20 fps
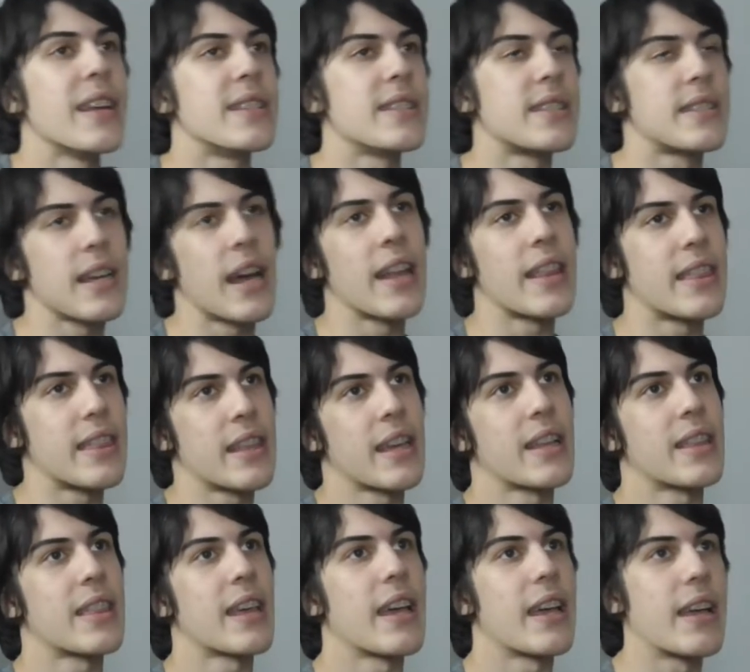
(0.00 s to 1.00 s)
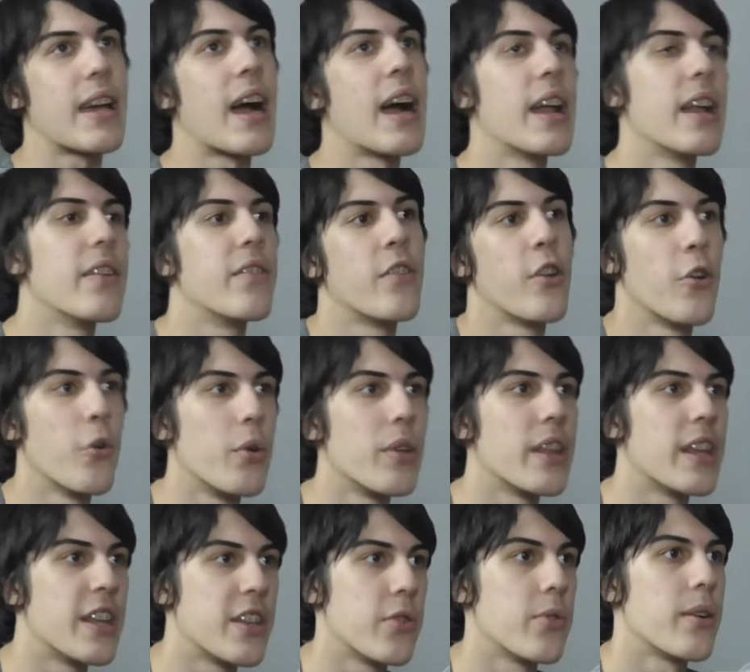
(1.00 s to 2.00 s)
just, I think they kind of know
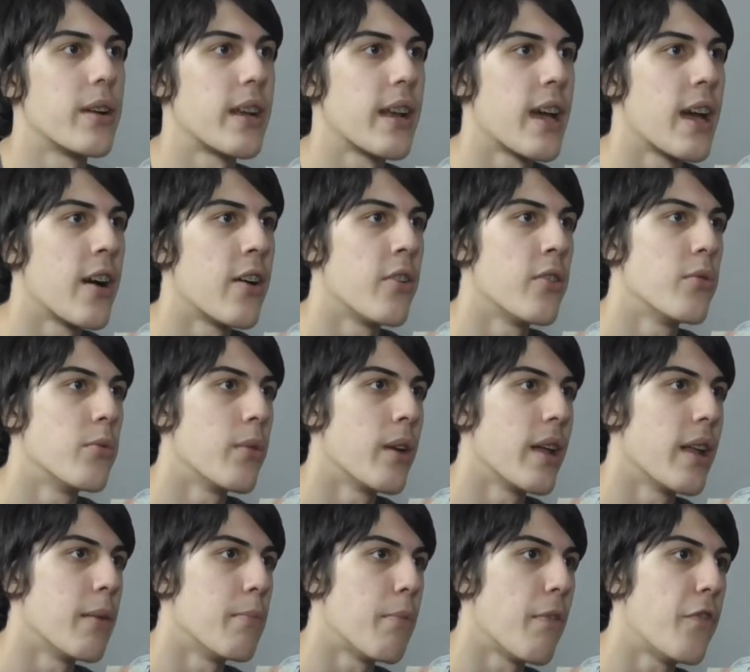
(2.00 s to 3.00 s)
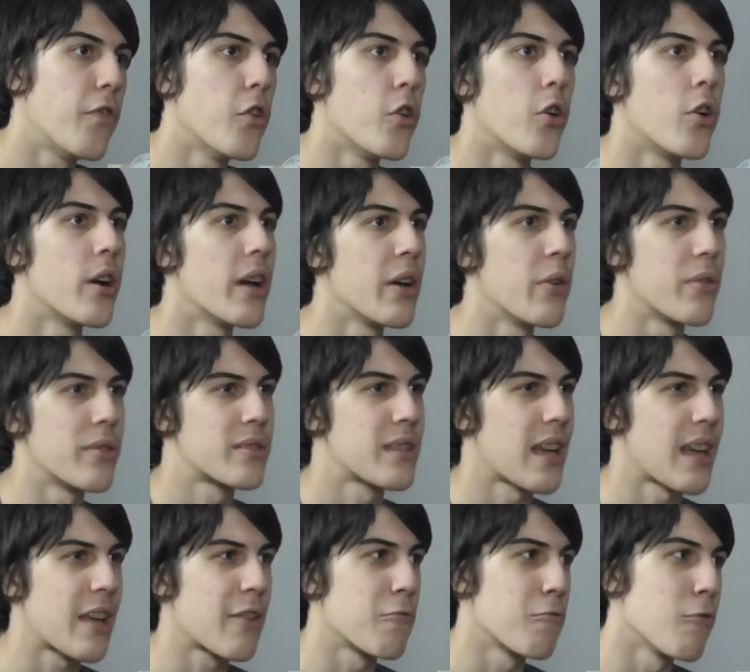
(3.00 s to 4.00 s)
what they're doing now. When before it was
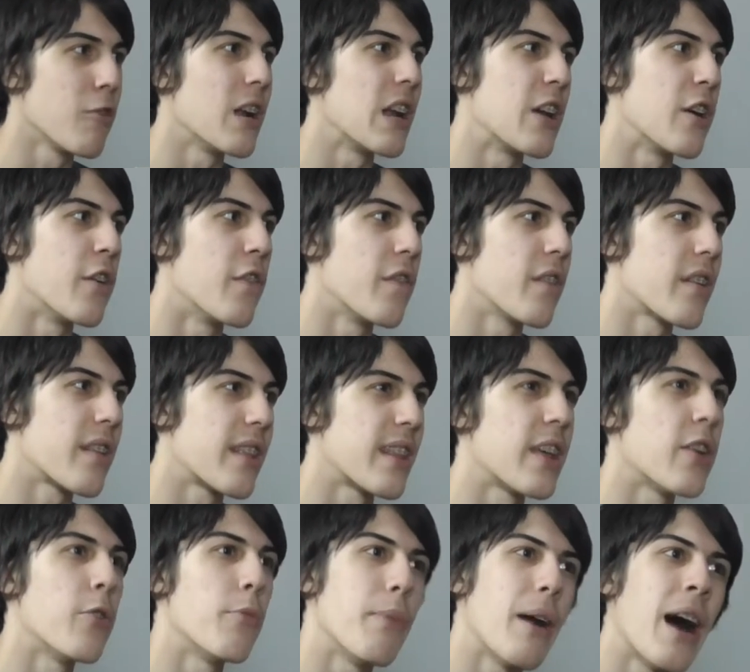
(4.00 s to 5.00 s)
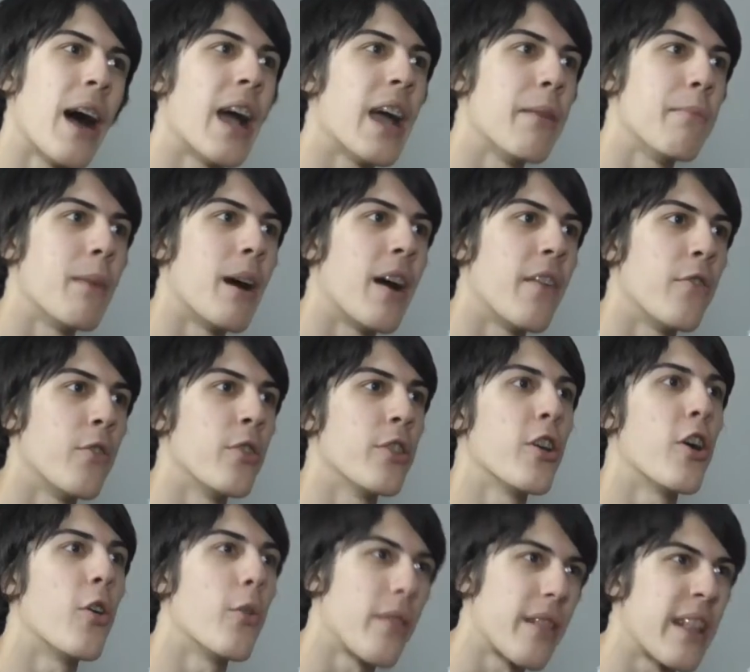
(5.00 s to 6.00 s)
like really obvious that they were behind Marvel
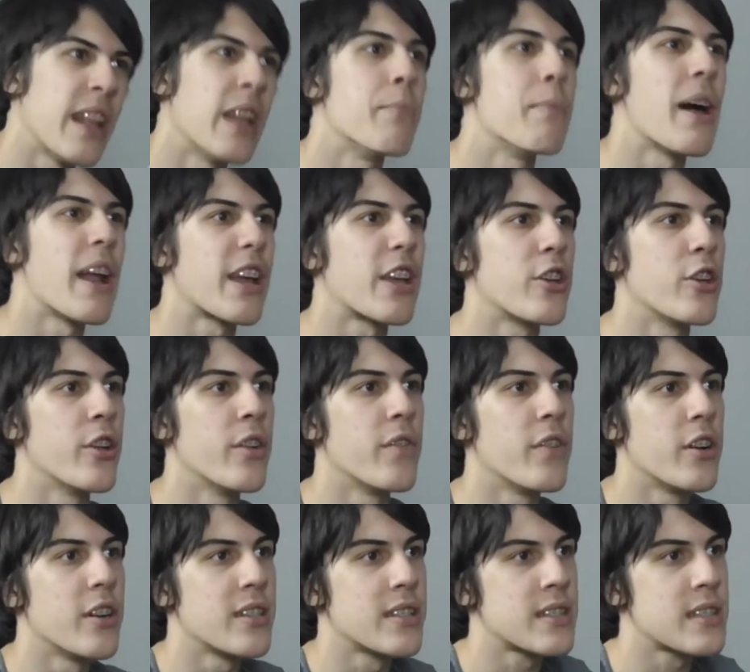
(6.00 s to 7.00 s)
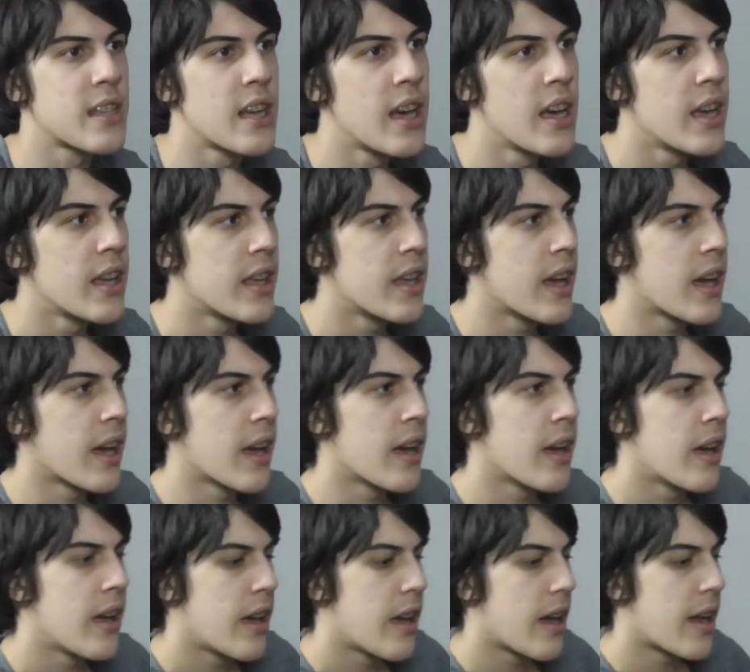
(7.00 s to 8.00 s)
on the whole cinematic universe.
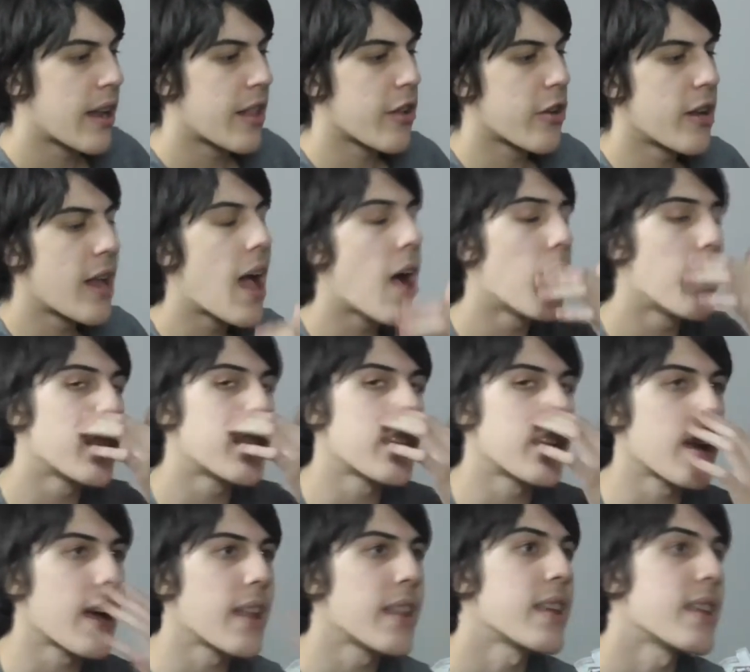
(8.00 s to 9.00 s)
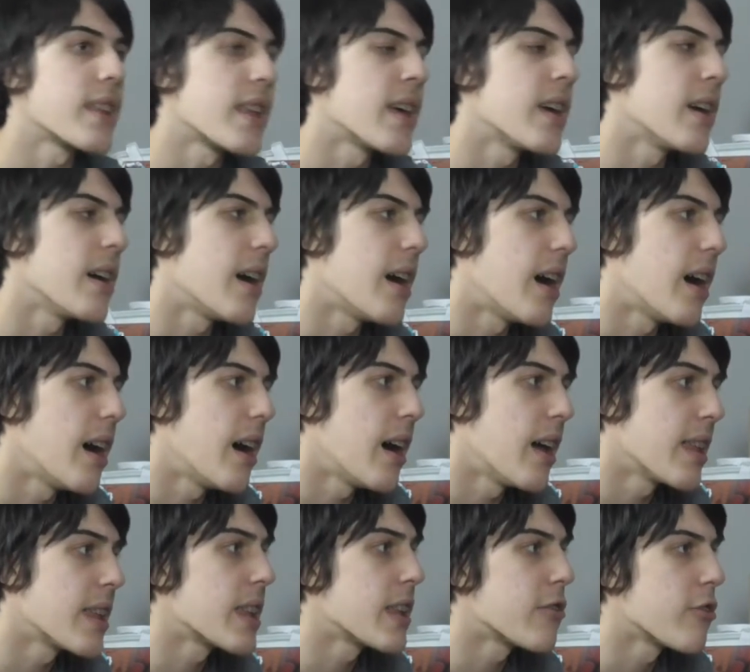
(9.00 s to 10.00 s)
Yeah. And so now I think they're
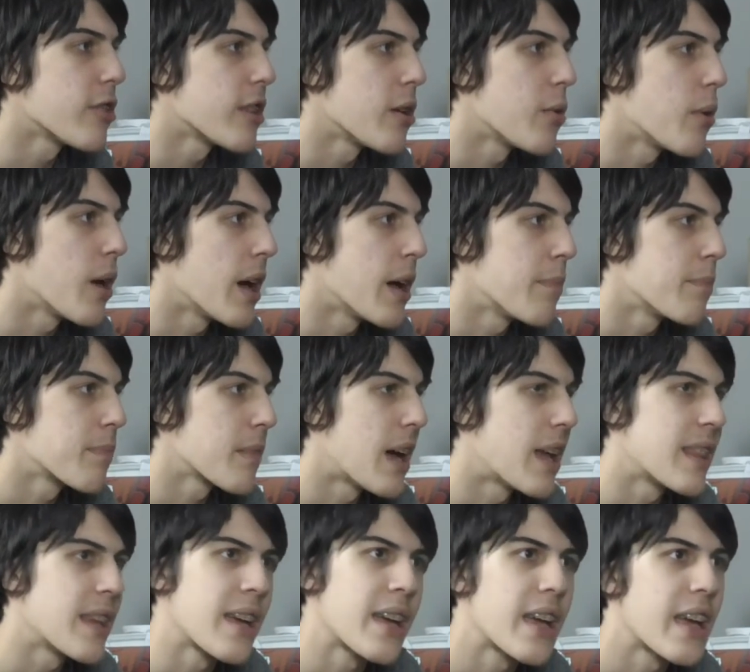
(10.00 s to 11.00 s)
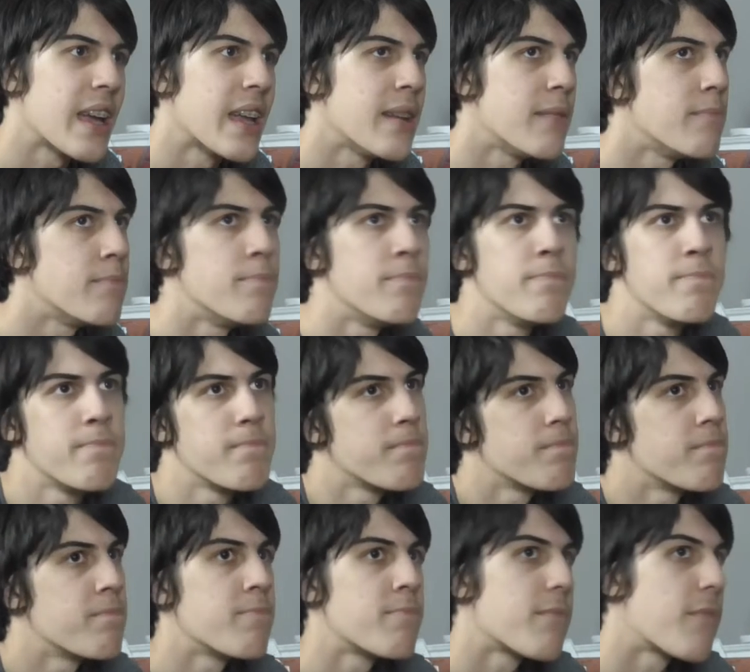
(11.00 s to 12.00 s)
on their way. I think in
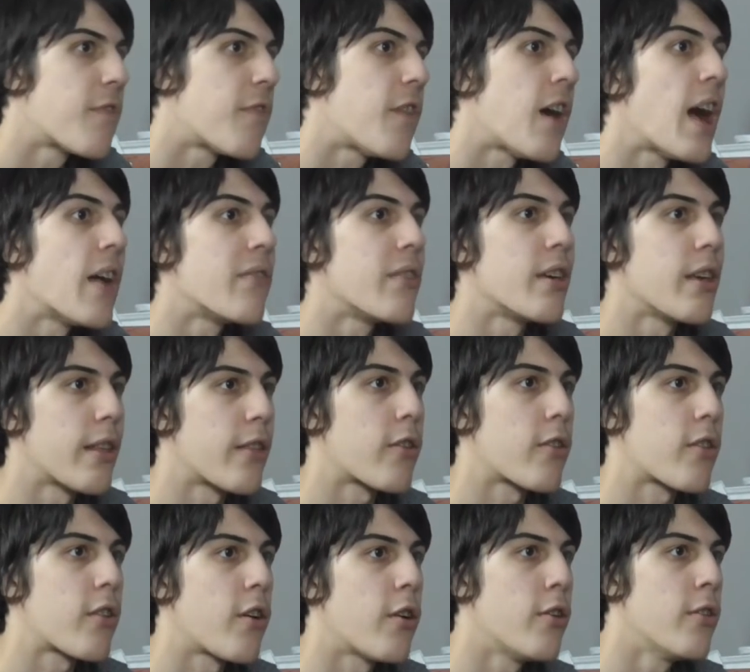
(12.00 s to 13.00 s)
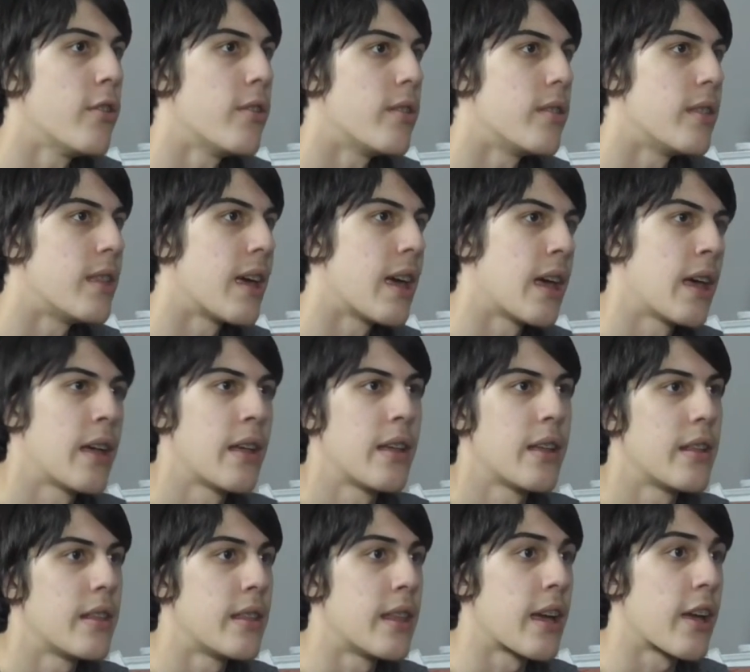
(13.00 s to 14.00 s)
5 years or so, they're
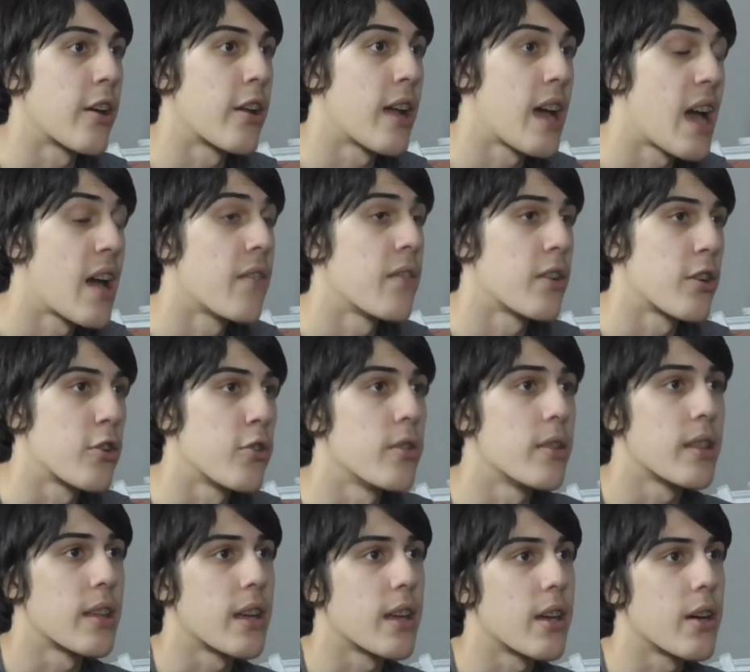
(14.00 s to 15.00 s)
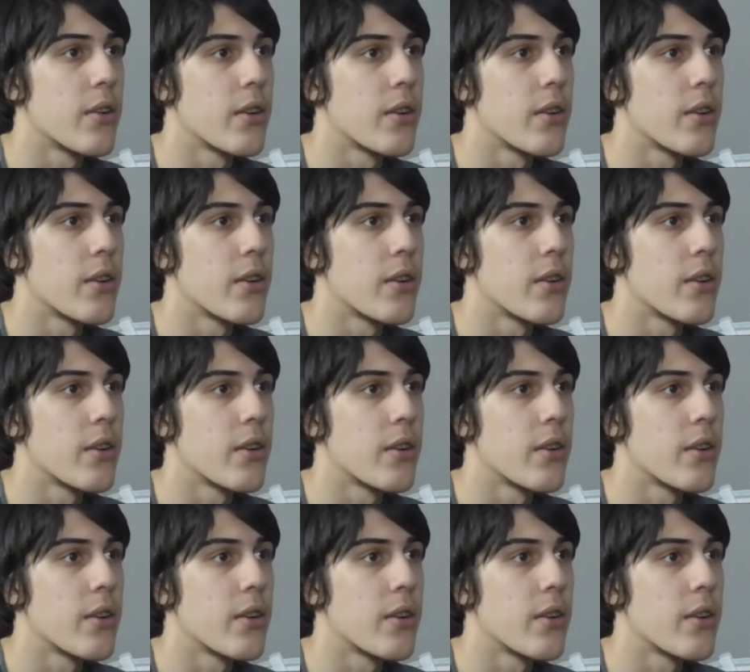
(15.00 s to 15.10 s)
gonna have a good thing